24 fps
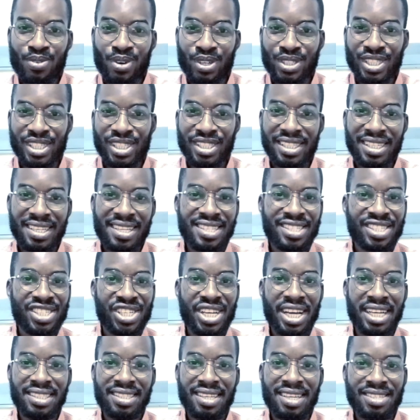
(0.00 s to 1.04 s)
watching this.
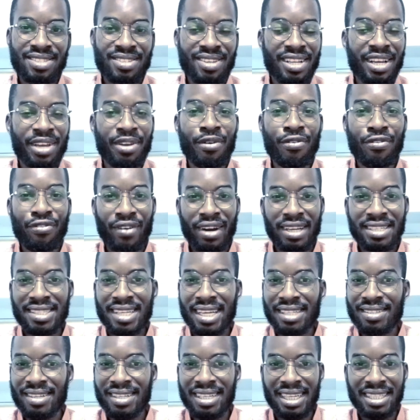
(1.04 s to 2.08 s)
Share this so that your friends
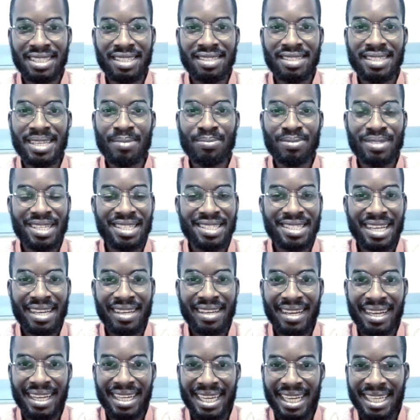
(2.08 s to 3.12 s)
get to learn the same things that you
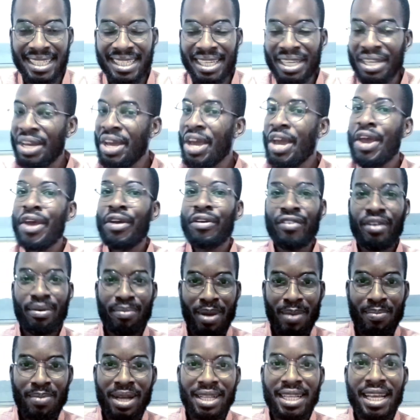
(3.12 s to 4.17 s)
are learning.
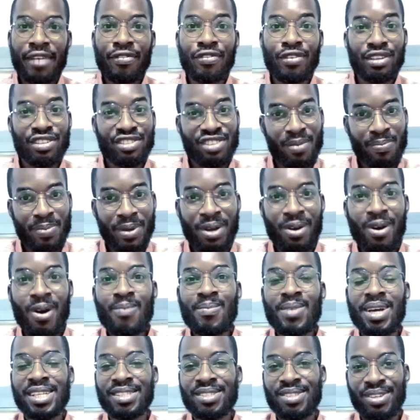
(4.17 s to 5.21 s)
Remember that if you drop a
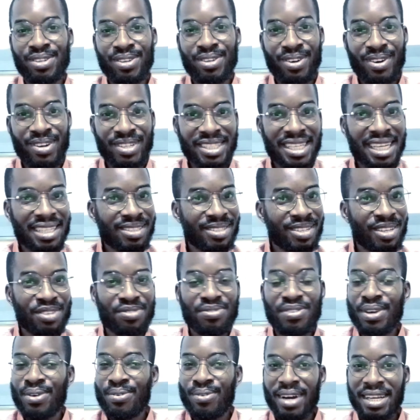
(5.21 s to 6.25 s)
comment or you contact us
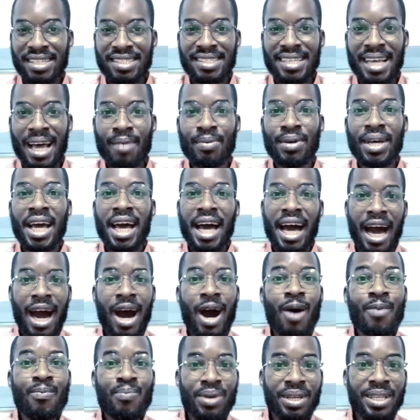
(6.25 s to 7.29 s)
via WhatsApp,
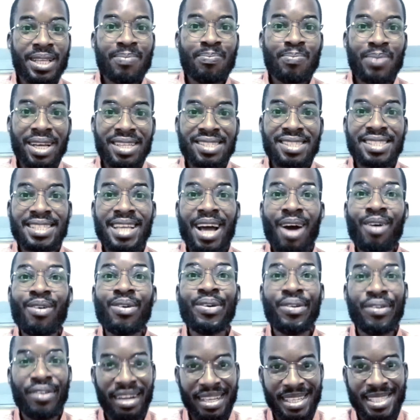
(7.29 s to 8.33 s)
I'll be the person that will
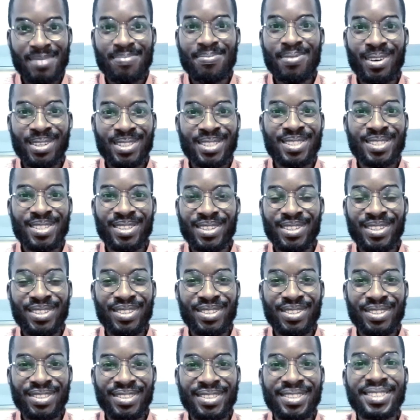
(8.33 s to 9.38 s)
respond to
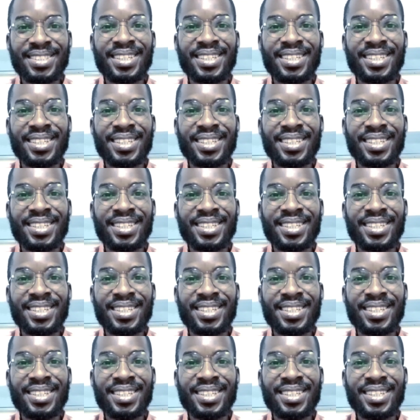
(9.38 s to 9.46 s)
you.